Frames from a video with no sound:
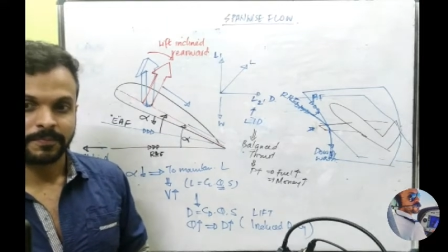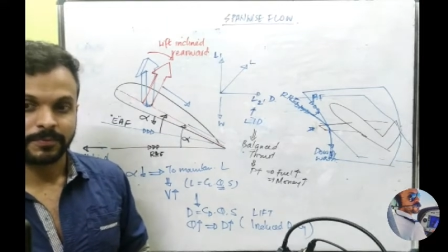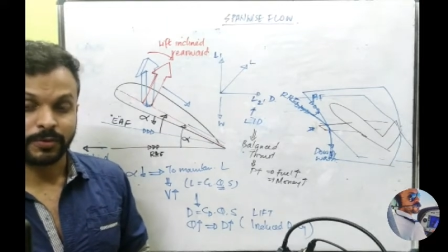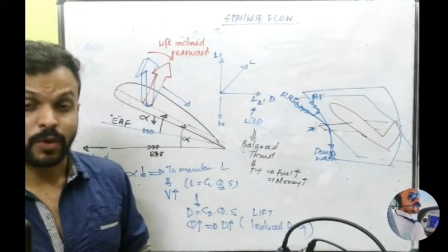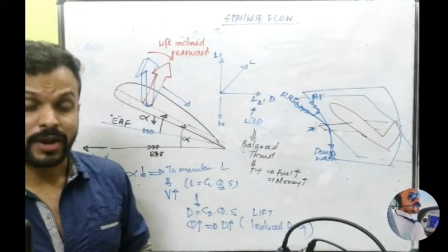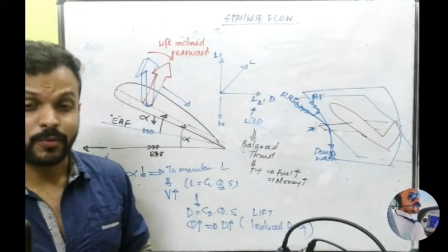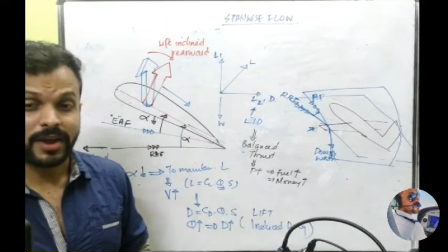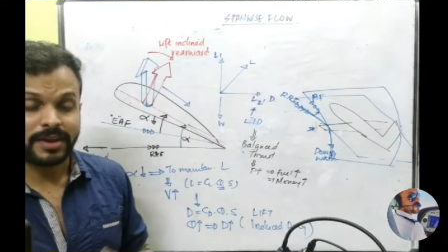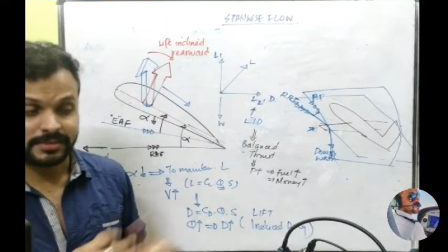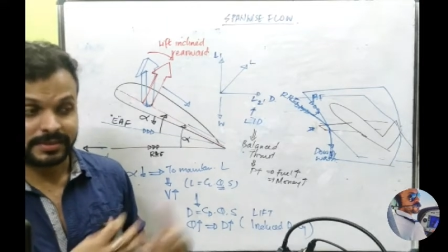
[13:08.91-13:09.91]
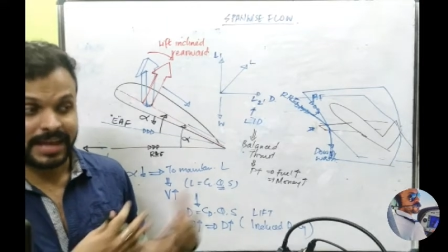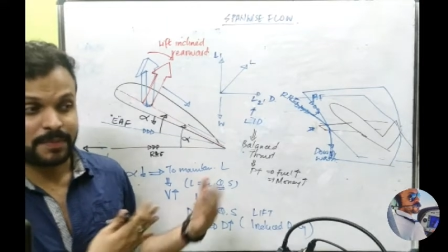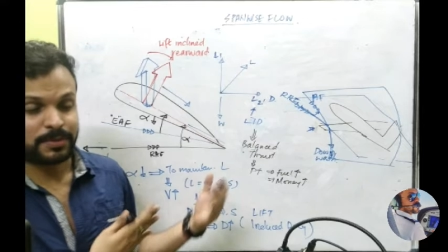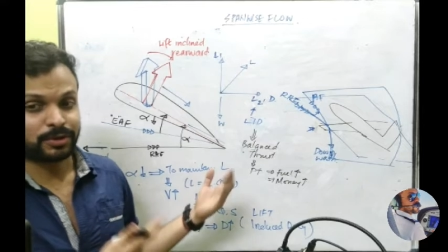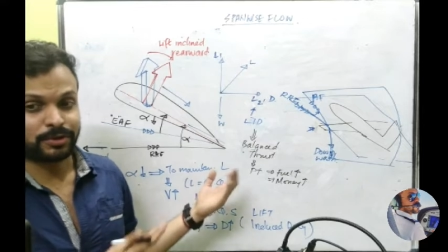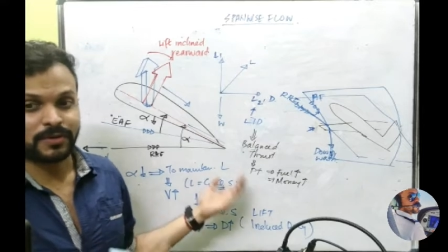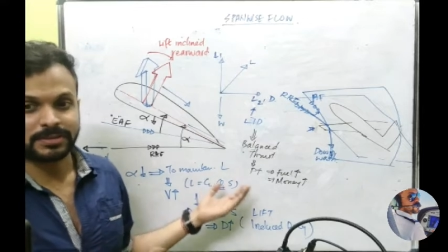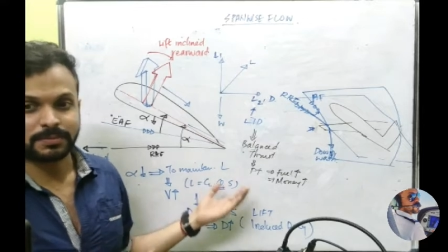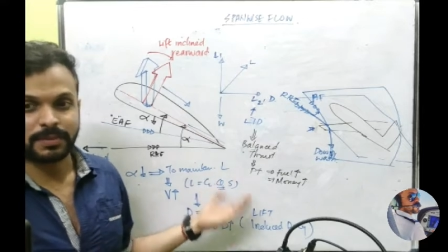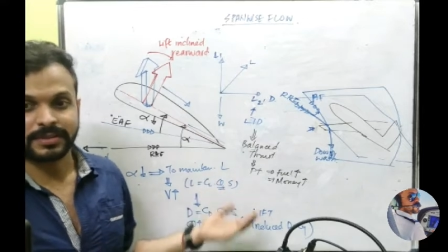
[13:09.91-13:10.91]
So why is this happening in the
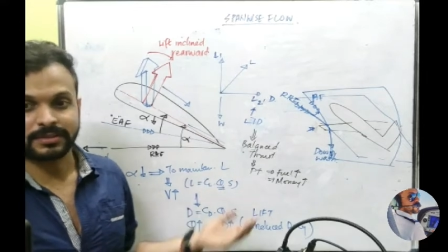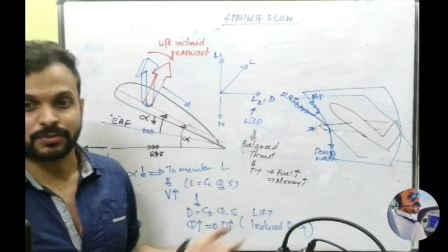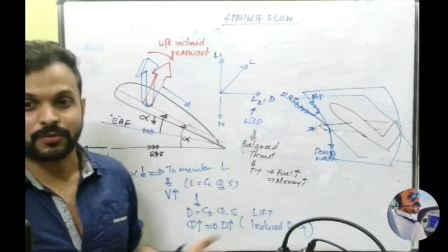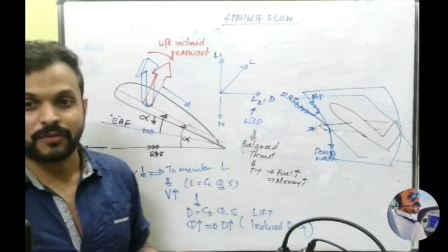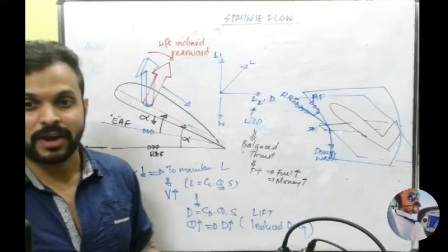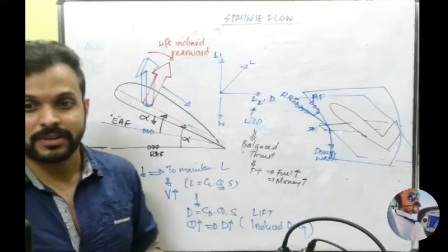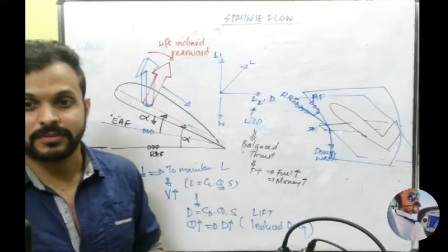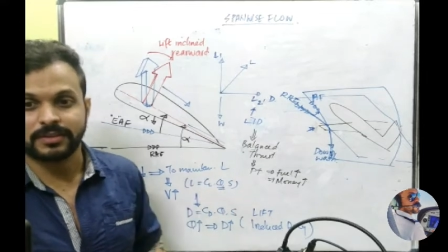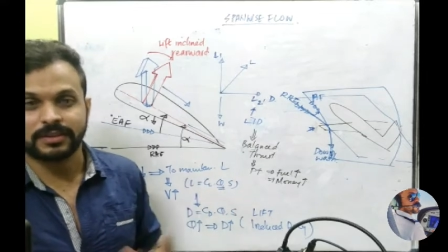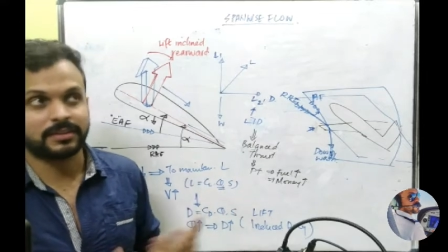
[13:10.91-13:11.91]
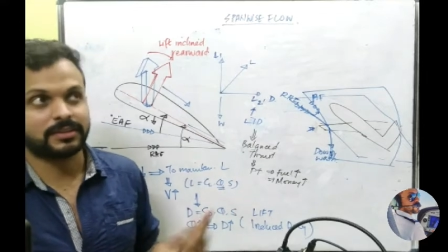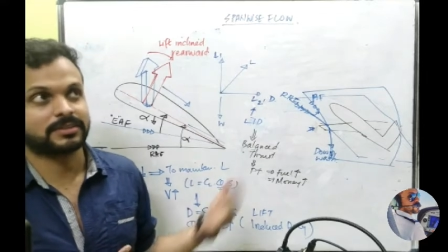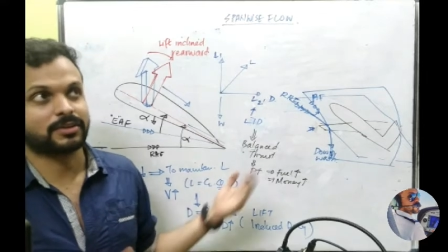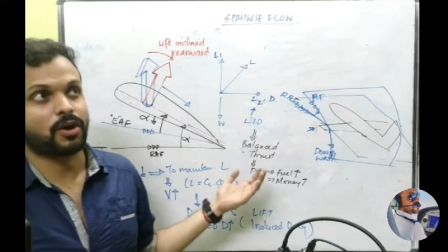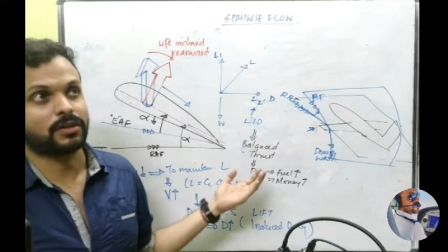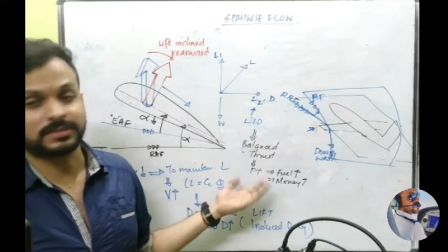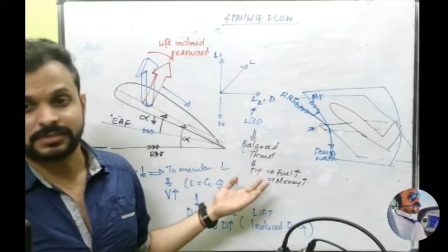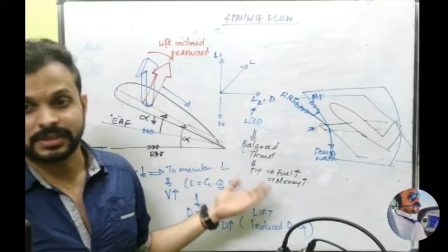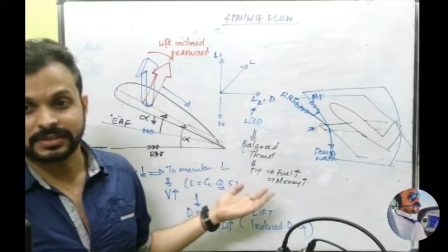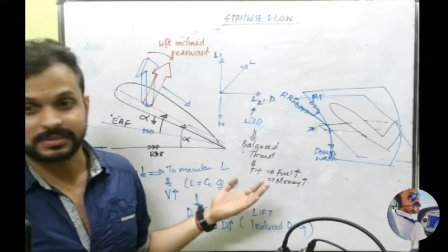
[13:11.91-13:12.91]
first place? From where did all this
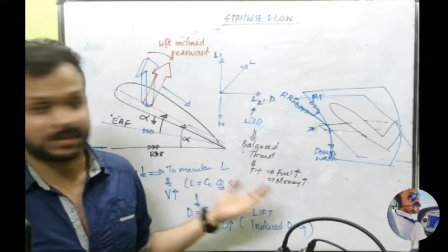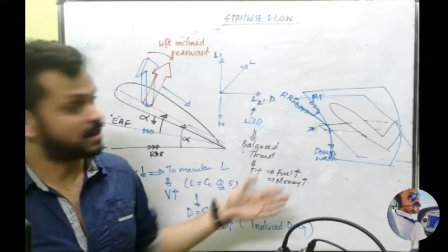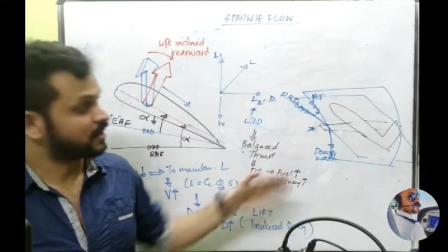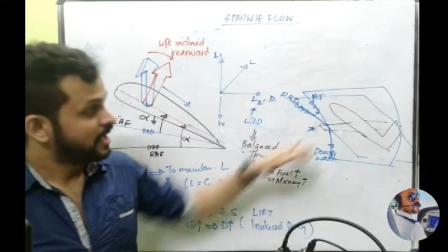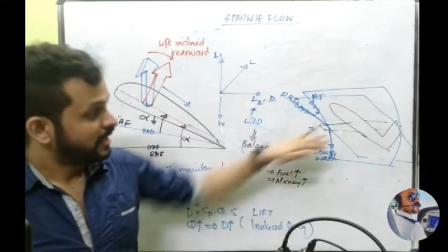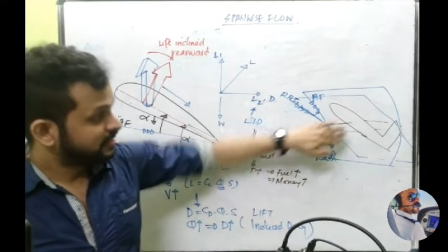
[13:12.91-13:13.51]
thing start?